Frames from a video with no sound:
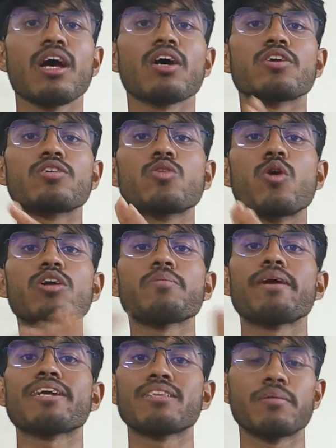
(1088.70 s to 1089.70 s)
don't make
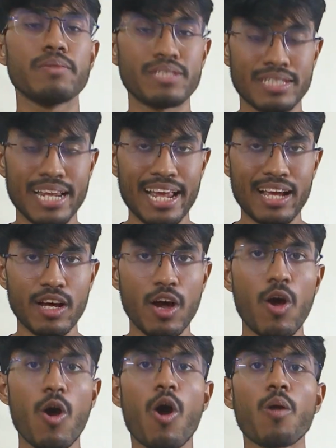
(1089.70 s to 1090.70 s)
the mistake
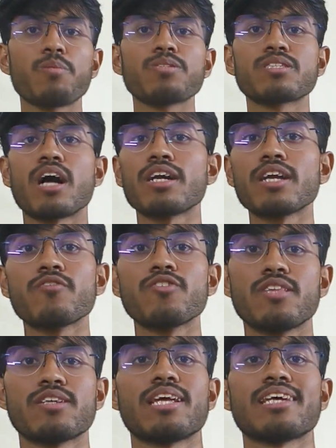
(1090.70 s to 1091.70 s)
of starting with the
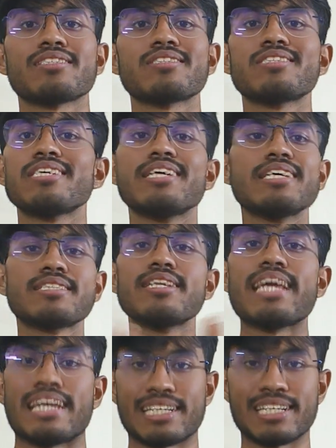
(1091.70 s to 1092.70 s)
test series
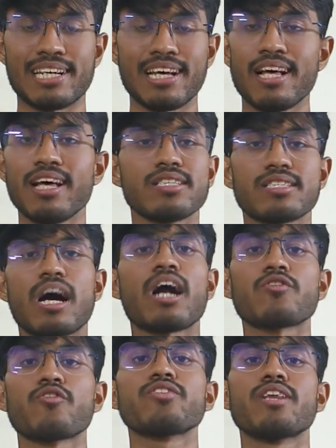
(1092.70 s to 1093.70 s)
late. Start
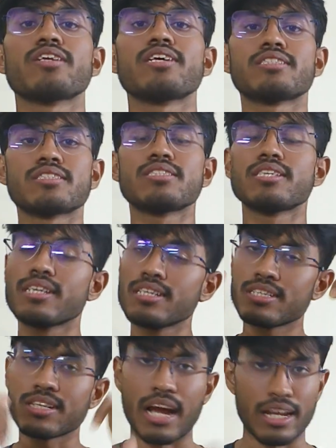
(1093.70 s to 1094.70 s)
with the test series
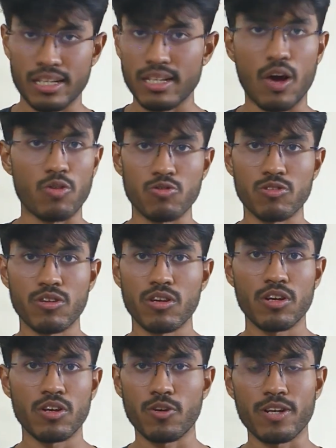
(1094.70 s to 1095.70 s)
right now.
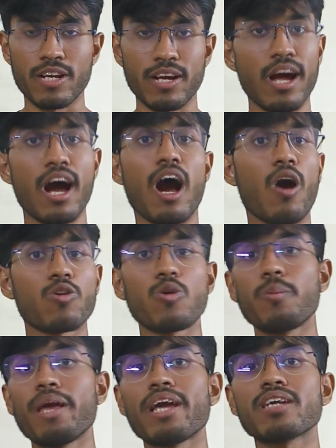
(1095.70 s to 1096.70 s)
Okay, how to
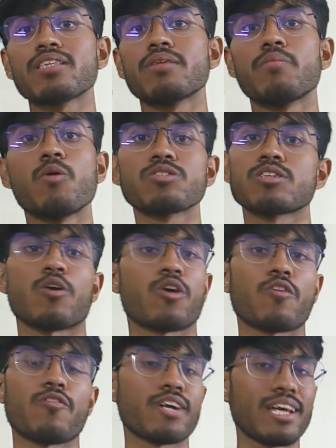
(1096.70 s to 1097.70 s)
make the most out of a
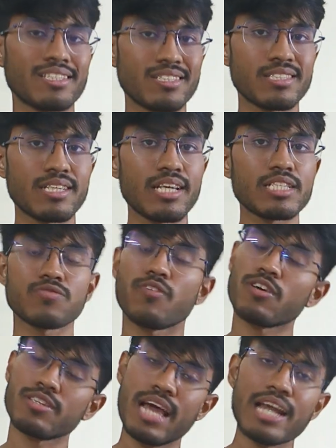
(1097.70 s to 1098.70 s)
test series, for
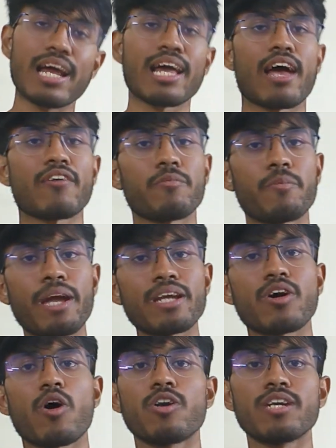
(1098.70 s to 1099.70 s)
that I have made
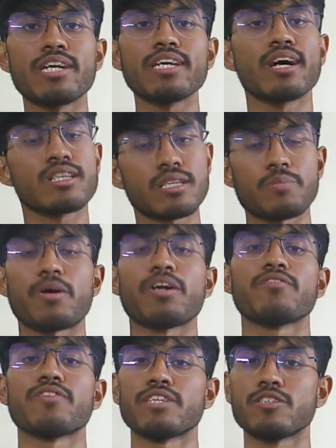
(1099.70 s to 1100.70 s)
already a separate
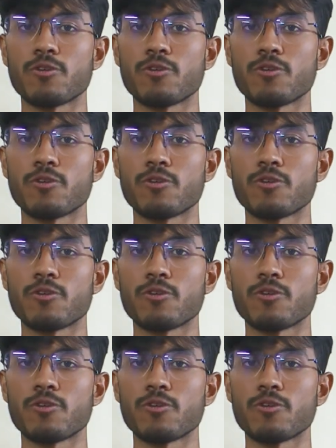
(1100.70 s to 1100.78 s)
video.